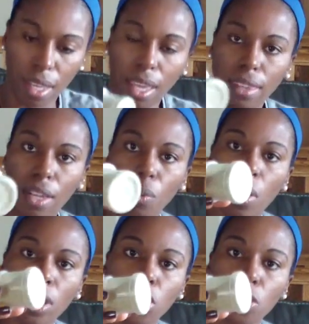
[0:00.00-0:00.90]
and then
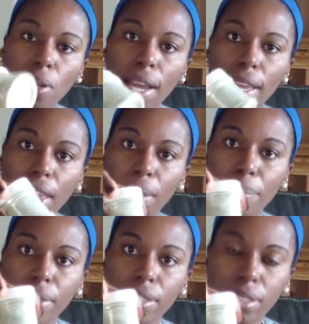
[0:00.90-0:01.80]
one dry
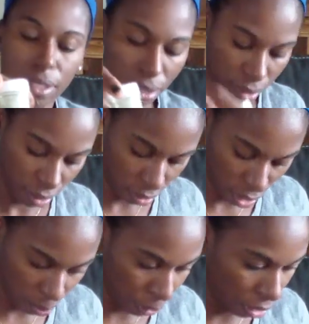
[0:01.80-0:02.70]
Epis.
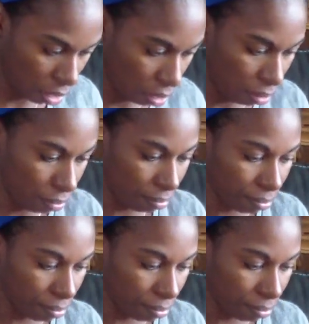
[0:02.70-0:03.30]
That's pretty cute.